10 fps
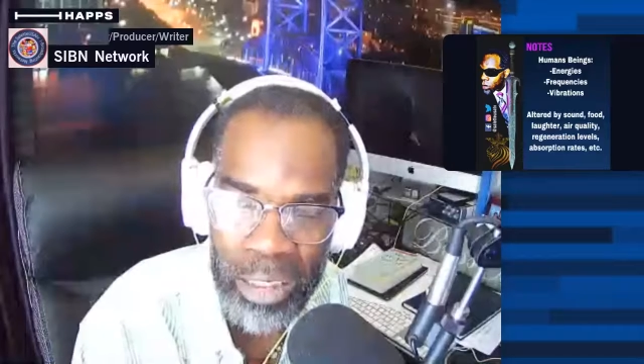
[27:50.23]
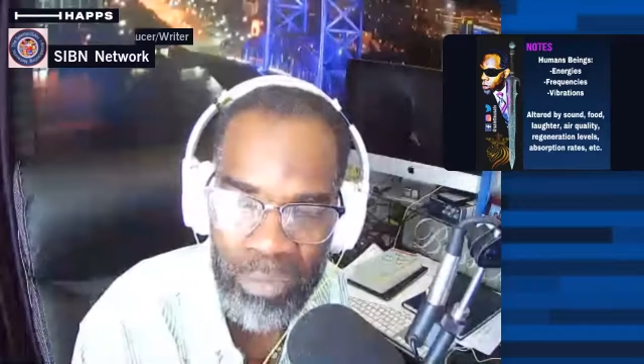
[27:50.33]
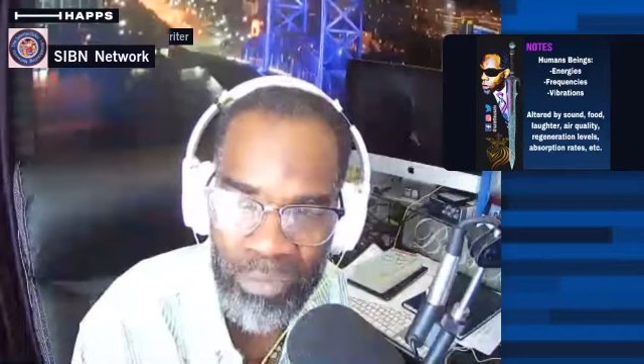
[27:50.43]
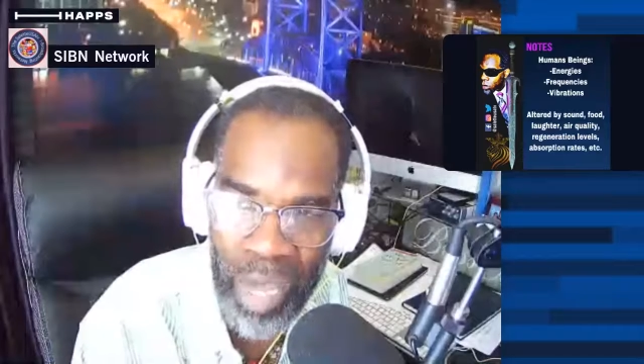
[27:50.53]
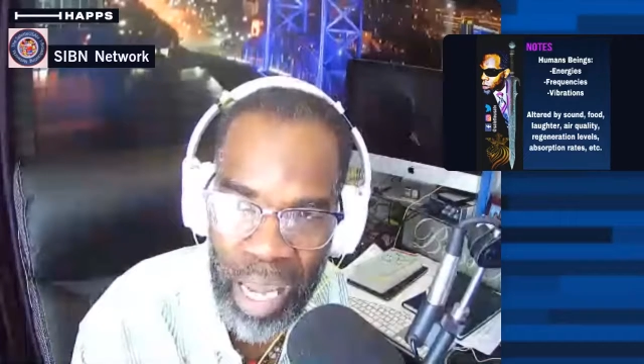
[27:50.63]

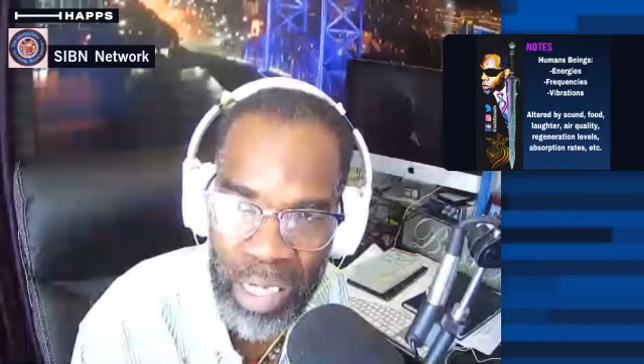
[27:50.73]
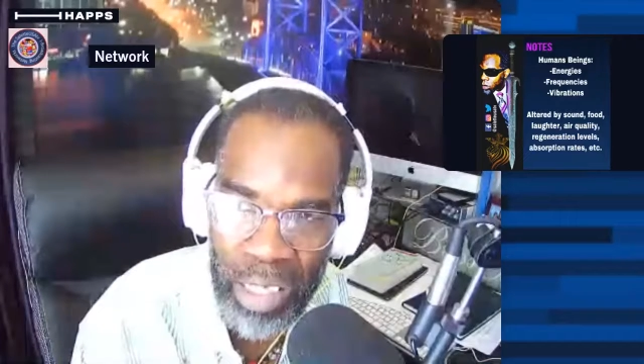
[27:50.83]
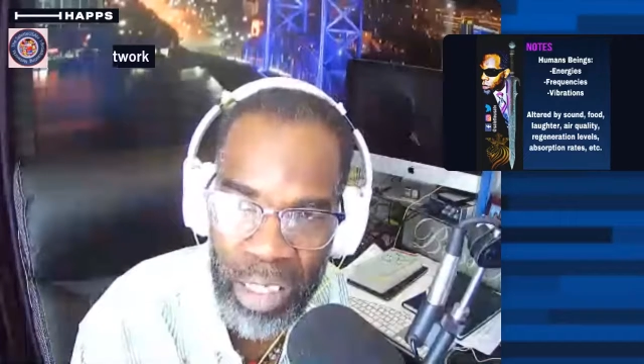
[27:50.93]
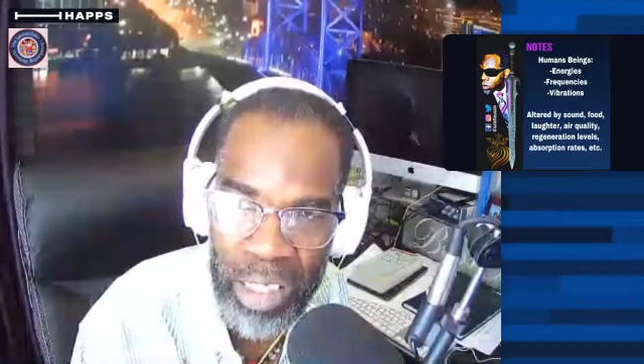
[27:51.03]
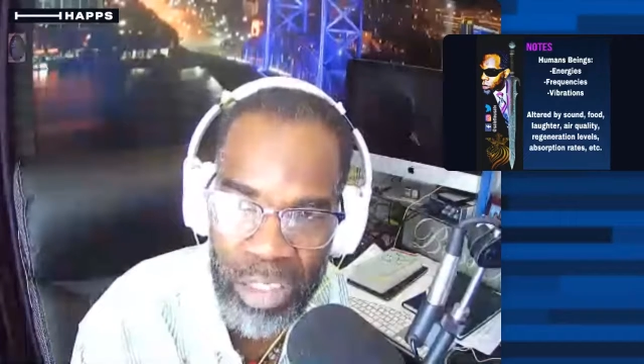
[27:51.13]

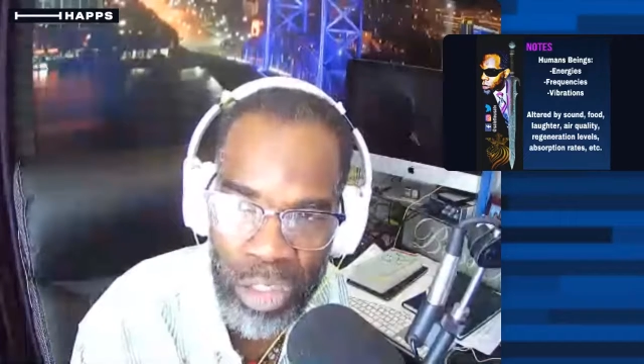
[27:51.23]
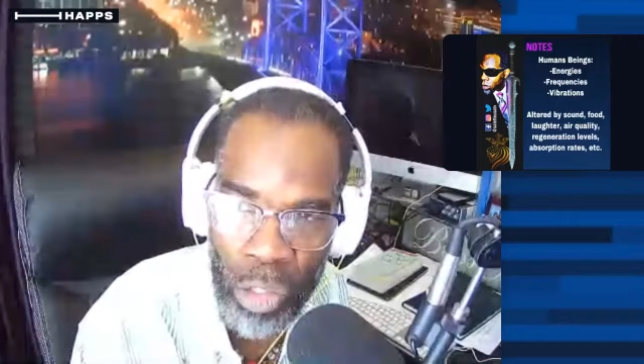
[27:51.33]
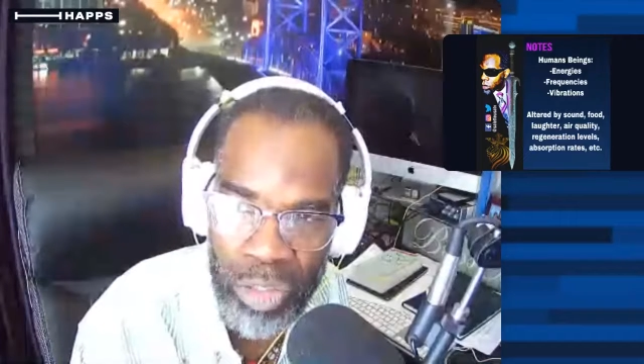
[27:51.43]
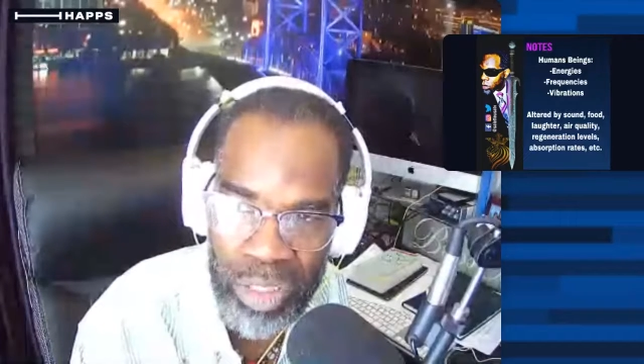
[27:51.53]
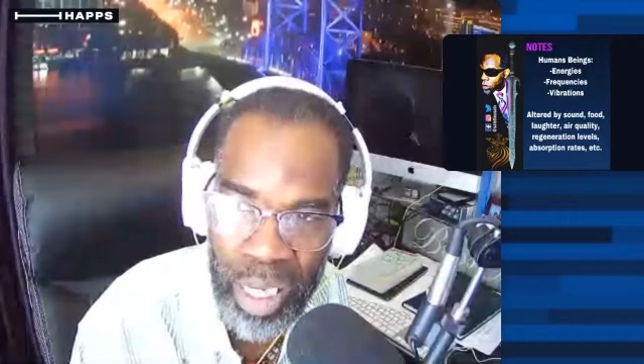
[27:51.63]
divinely
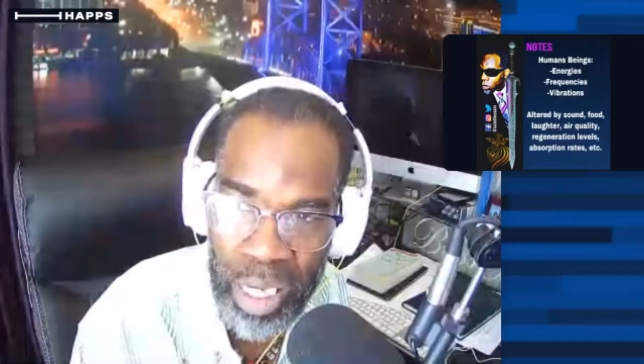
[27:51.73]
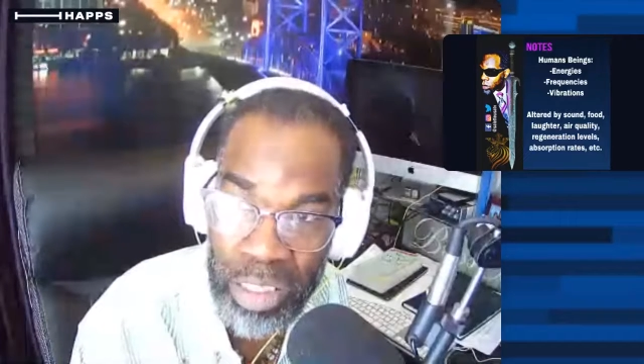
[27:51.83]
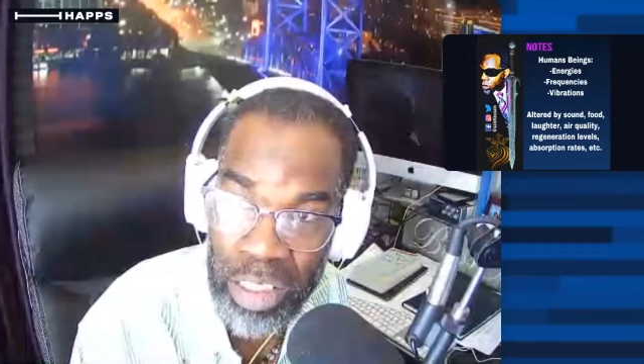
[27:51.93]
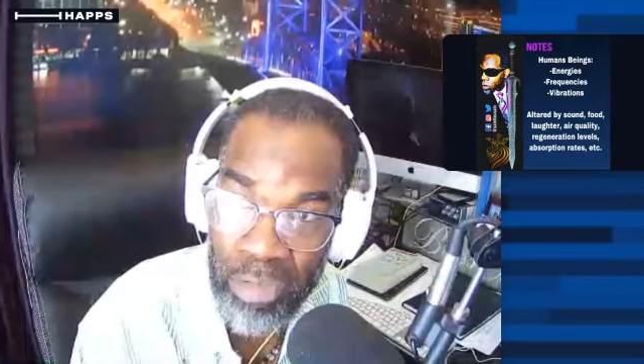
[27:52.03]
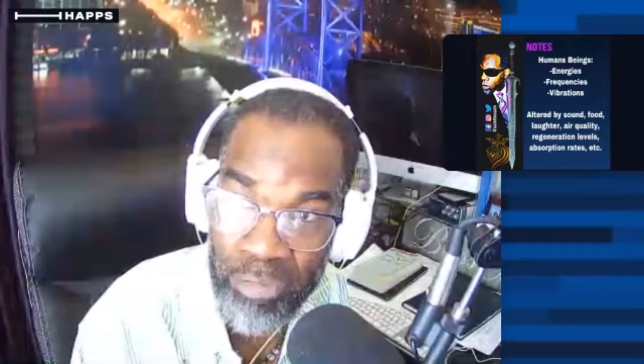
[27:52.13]
so,
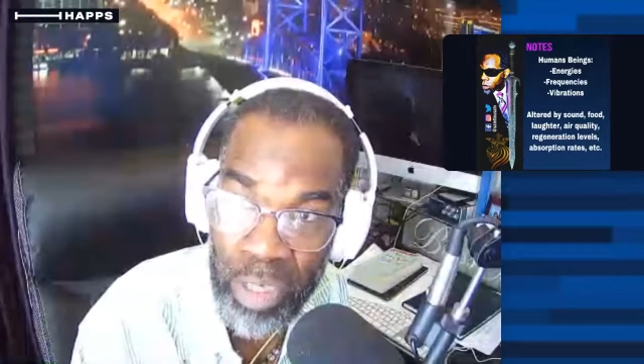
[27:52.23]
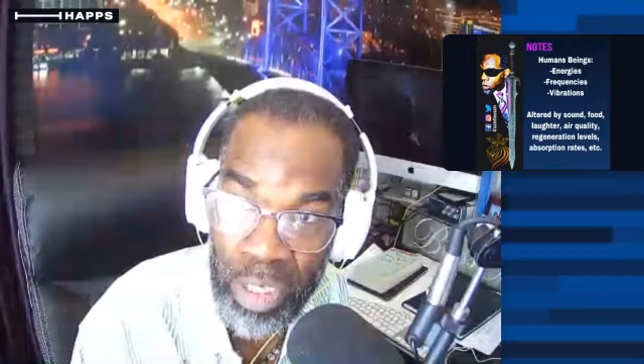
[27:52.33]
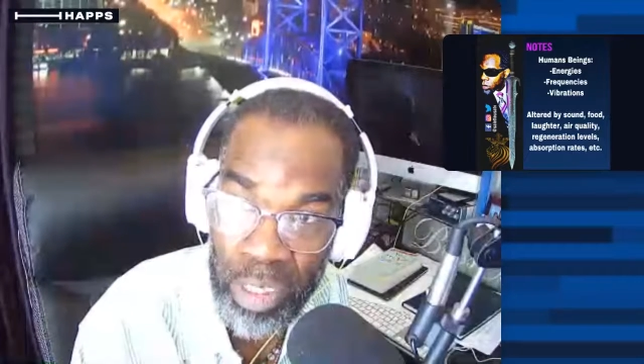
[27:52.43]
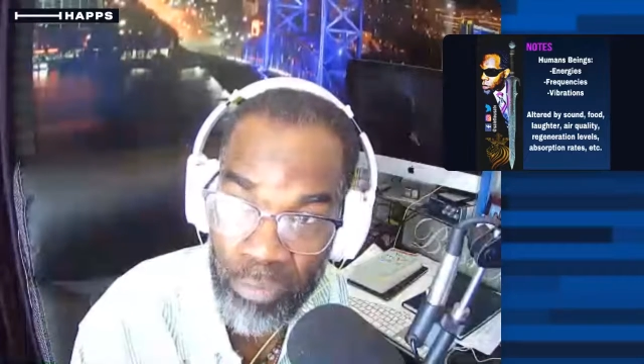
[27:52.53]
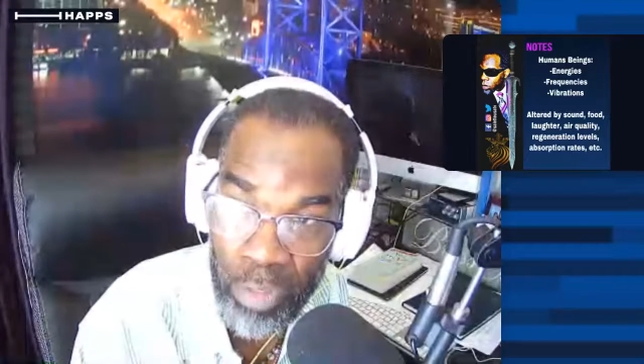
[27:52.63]
scientifically,